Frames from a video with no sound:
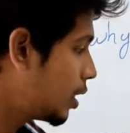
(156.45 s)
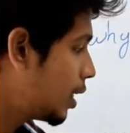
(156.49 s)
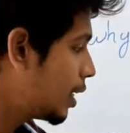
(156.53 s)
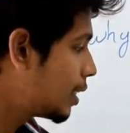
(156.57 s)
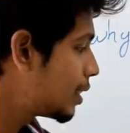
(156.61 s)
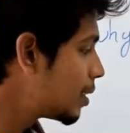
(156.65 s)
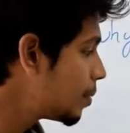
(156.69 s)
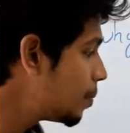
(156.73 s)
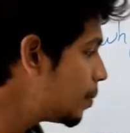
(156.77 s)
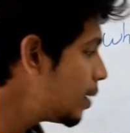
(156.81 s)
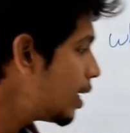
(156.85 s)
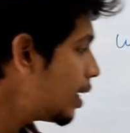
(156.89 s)

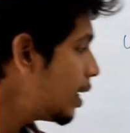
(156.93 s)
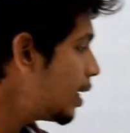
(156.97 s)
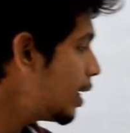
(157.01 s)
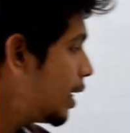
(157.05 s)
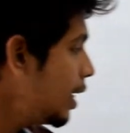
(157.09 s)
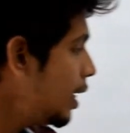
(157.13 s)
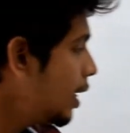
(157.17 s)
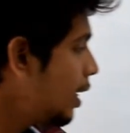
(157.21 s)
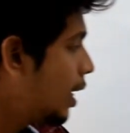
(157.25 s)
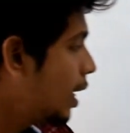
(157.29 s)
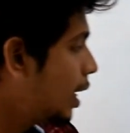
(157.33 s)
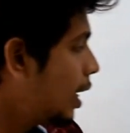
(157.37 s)

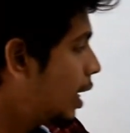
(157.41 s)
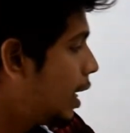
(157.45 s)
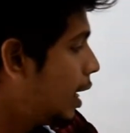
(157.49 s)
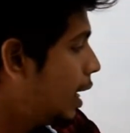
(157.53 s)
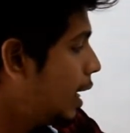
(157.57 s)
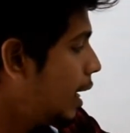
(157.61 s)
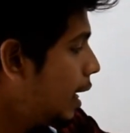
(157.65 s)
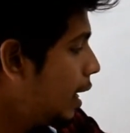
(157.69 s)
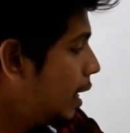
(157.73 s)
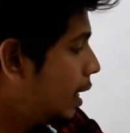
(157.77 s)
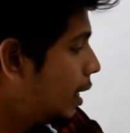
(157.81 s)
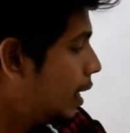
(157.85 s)
Similarly,
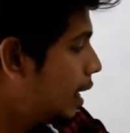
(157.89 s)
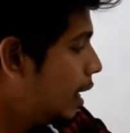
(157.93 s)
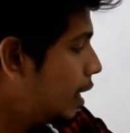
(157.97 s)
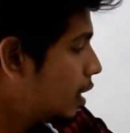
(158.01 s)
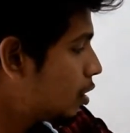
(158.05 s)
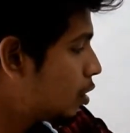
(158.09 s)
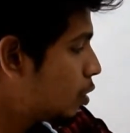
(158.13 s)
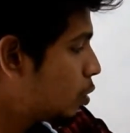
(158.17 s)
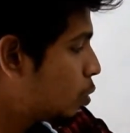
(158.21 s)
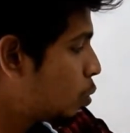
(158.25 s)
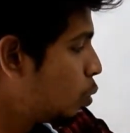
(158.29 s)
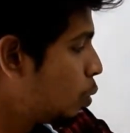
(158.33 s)
it
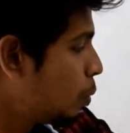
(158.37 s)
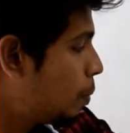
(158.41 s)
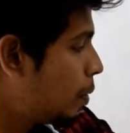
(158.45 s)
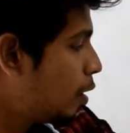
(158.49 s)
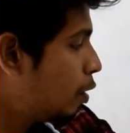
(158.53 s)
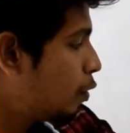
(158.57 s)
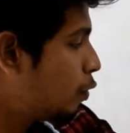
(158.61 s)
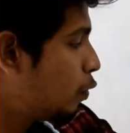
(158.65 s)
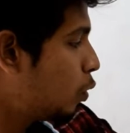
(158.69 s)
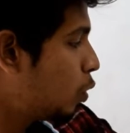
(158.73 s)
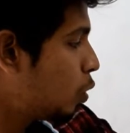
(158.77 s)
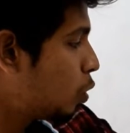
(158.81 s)
gets 2
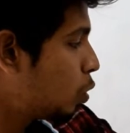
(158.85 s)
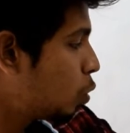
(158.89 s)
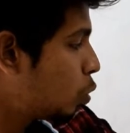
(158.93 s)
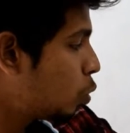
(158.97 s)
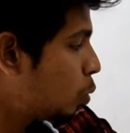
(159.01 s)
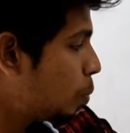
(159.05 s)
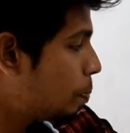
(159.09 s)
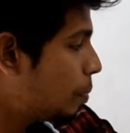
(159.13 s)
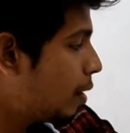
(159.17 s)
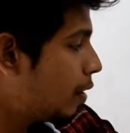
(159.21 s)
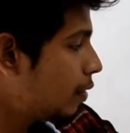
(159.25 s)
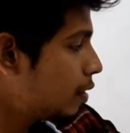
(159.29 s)
power 4 to
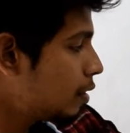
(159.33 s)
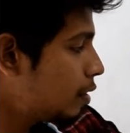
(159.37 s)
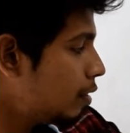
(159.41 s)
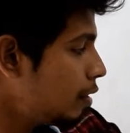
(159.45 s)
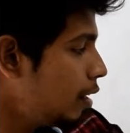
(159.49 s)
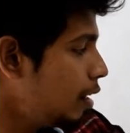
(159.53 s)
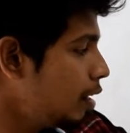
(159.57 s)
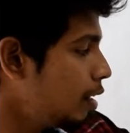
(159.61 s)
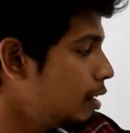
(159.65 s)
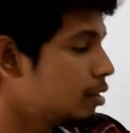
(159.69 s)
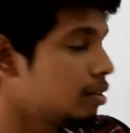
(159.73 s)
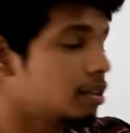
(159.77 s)
2 power
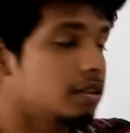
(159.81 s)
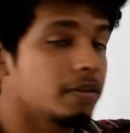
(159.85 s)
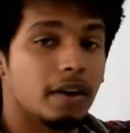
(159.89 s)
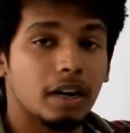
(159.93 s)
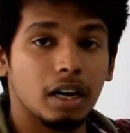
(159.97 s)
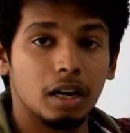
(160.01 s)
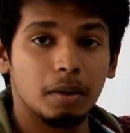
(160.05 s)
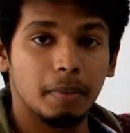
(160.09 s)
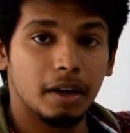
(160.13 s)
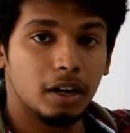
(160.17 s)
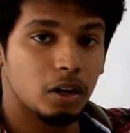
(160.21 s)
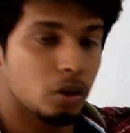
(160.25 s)
3, it is
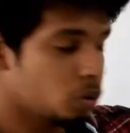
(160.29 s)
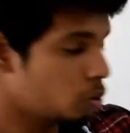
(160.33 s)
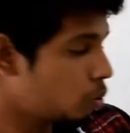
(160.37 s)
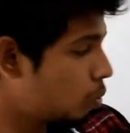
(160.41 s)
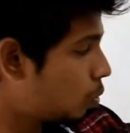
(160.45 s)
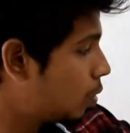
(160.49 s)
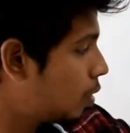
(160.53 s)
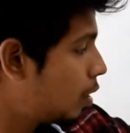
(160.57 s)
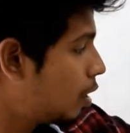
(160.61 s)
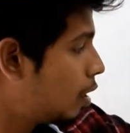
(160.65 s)
divided by 2.